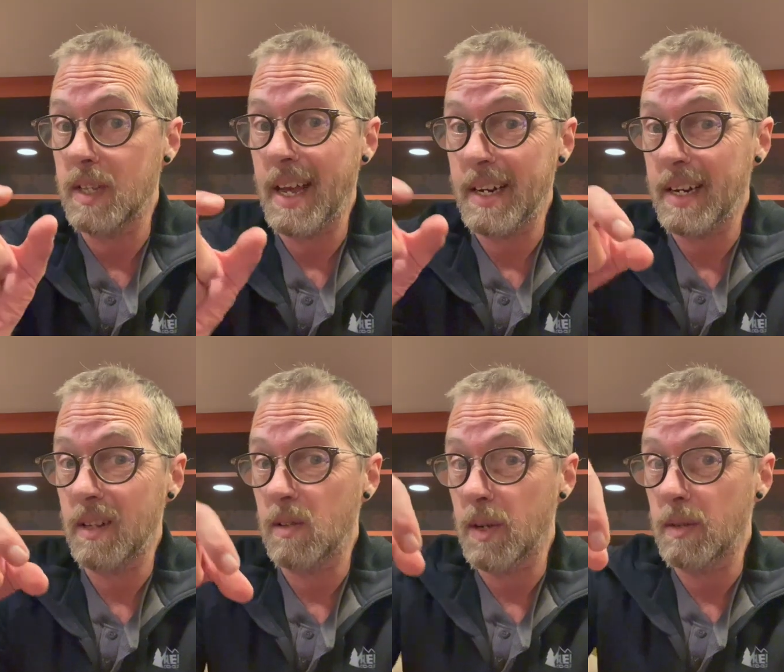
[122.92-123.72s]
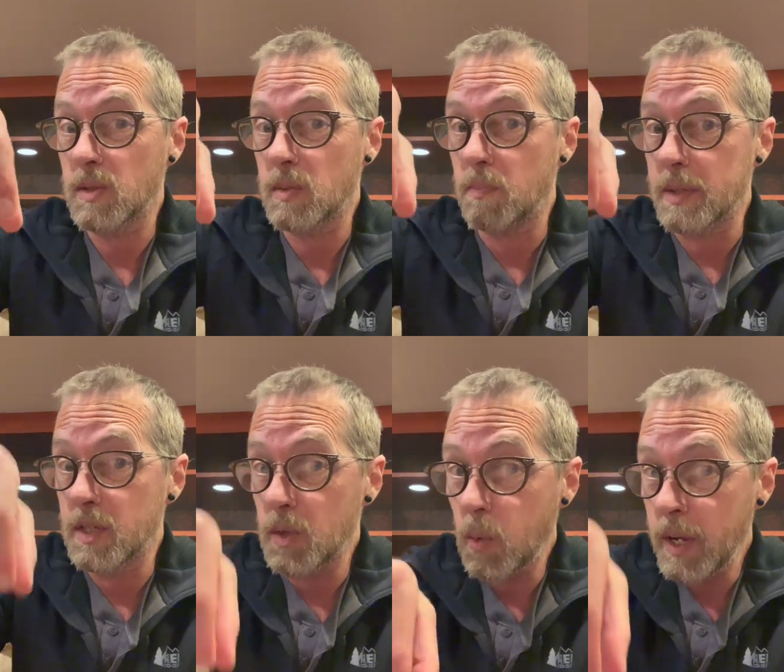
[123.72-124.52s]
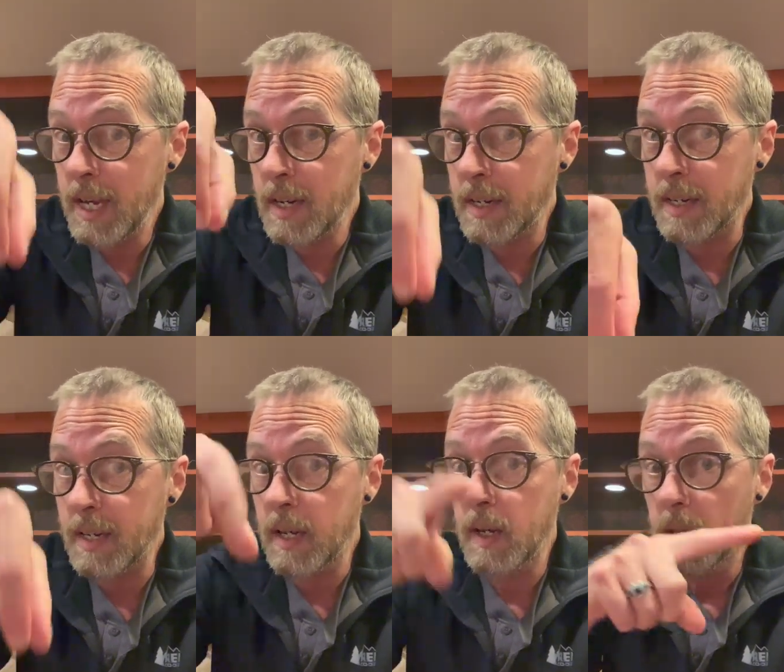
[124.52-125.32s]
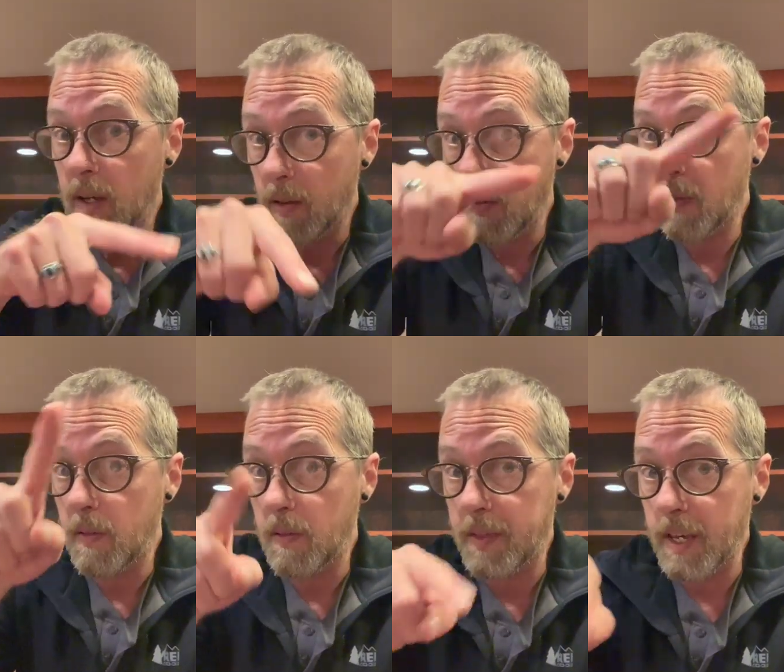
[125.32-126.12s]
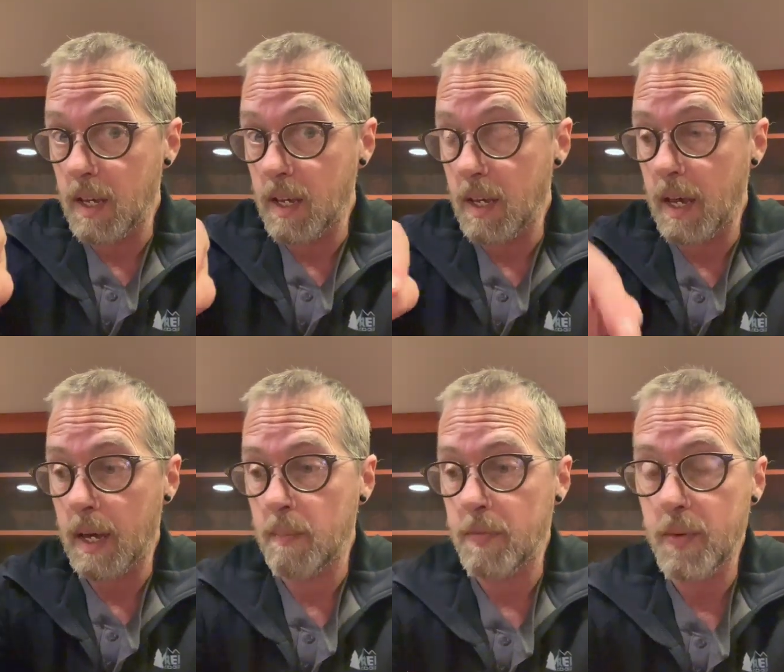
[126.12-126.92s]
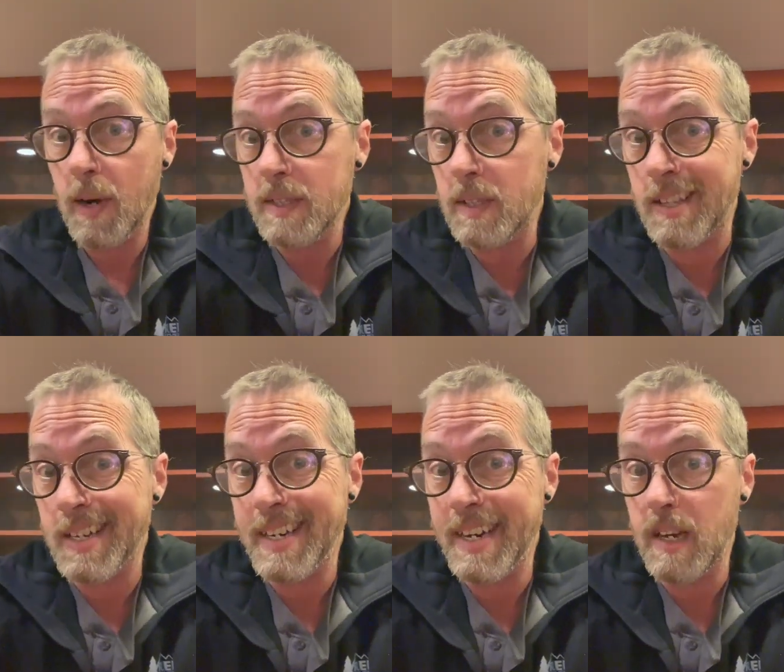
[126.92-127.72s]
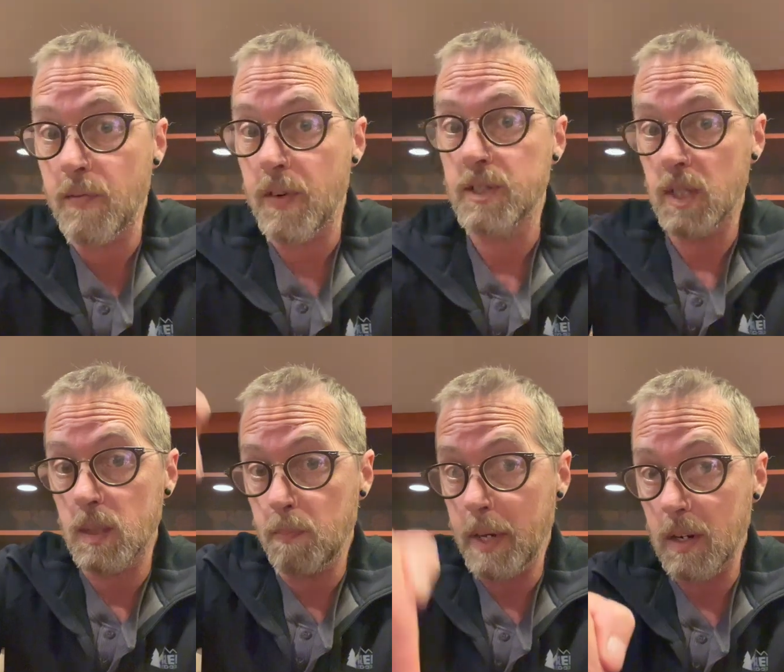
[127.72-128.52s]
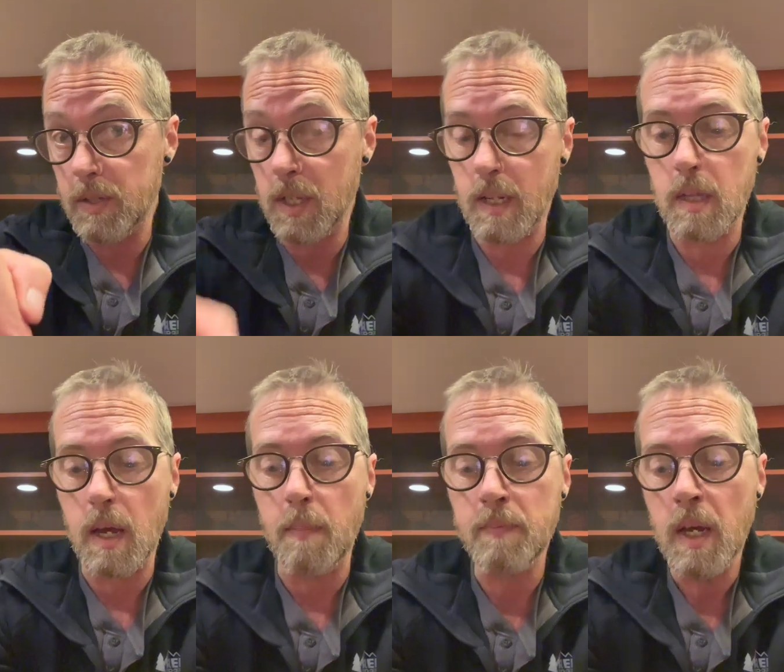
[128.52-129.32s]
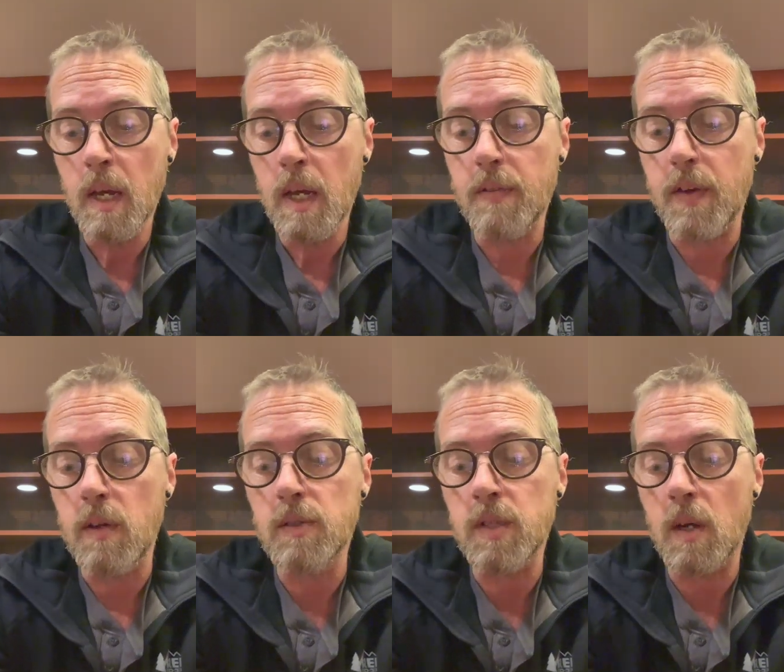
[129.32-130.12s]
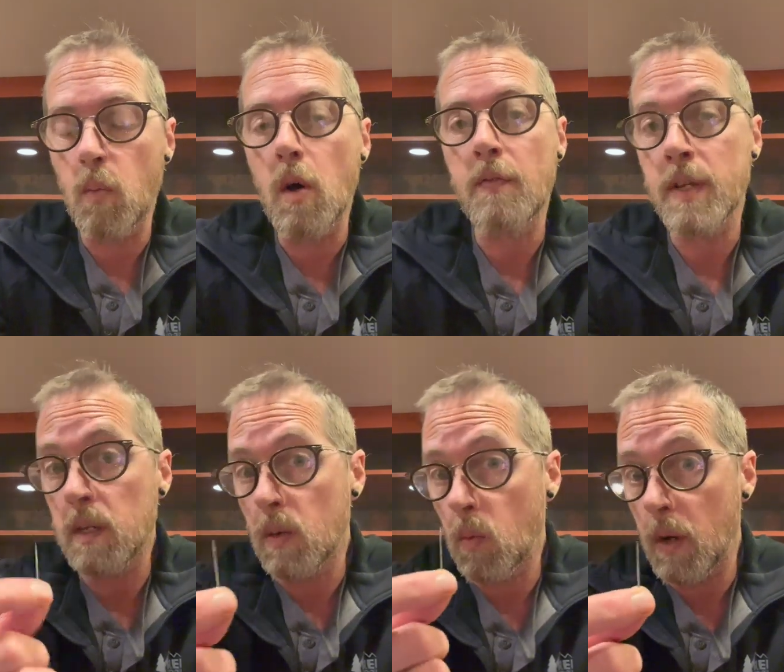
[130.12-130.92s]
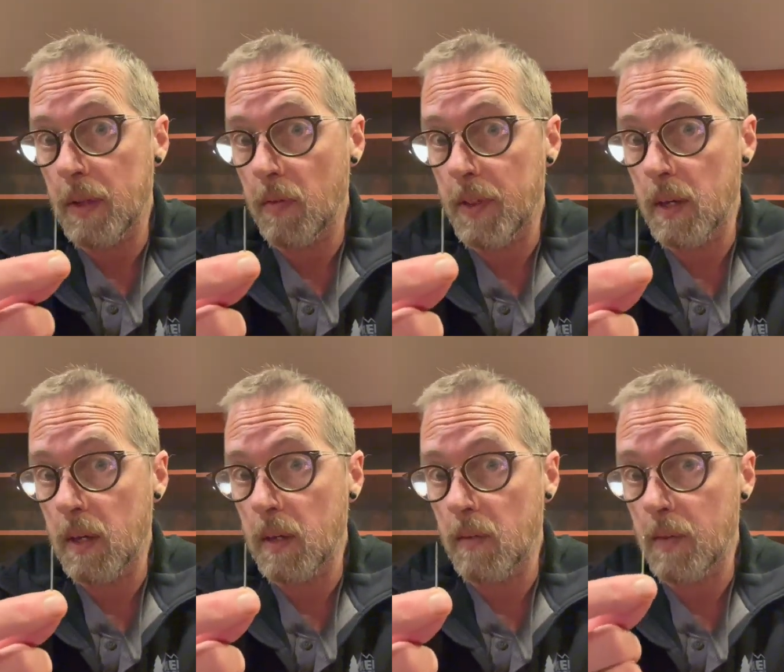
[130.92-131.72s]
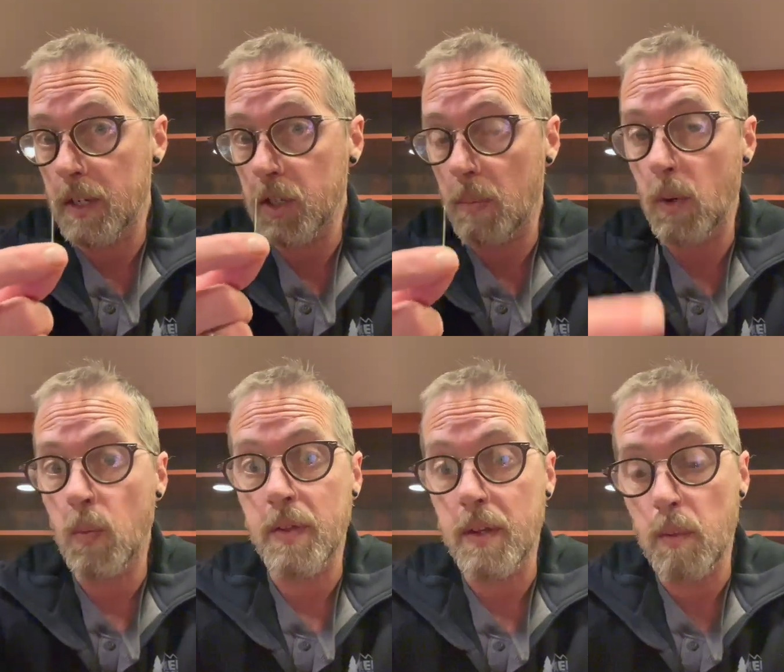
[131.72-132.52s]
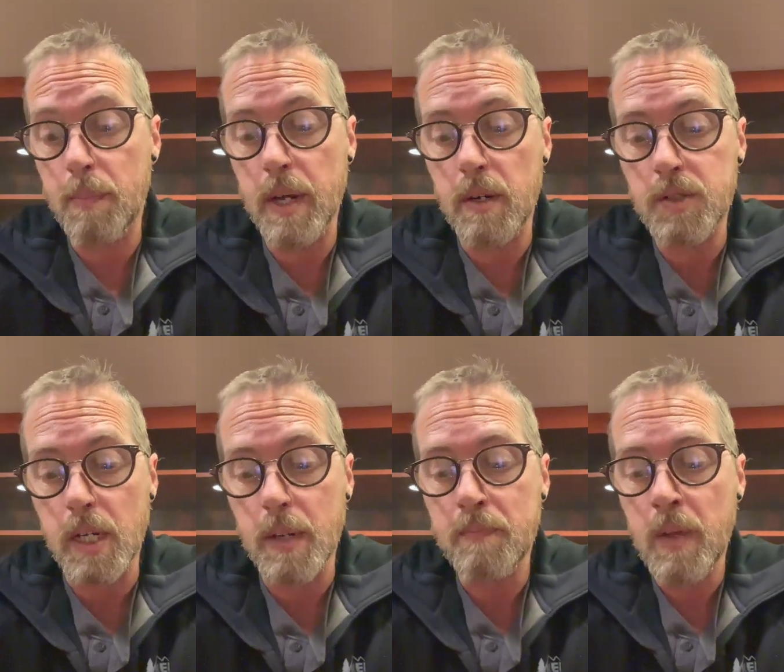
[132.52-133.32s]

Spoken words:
that needle goes between the threads on the knit versus piercing them. If you're using a woven, you want the sharper one that'll pierce it.